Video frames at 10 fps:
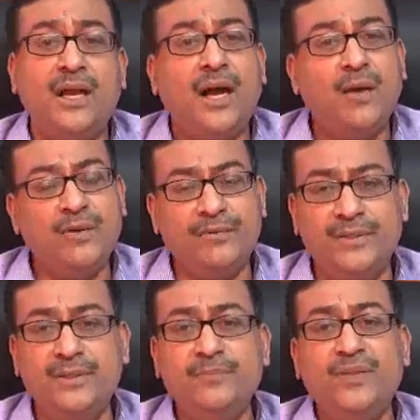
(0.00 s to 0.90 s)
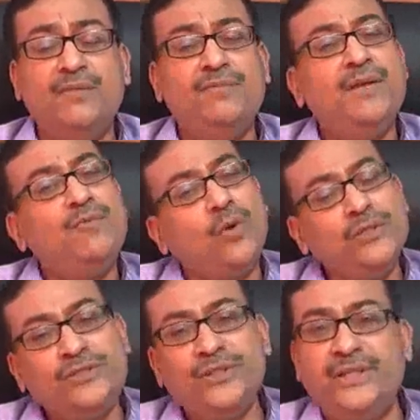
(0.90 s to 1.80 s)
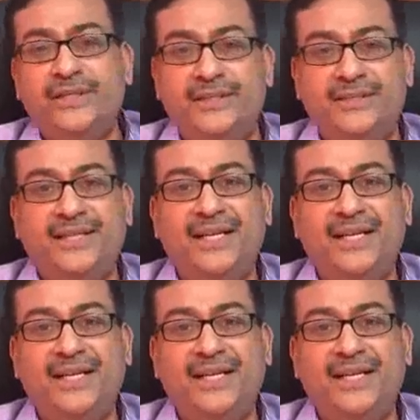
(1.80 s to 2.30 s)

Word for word: However, we have also learned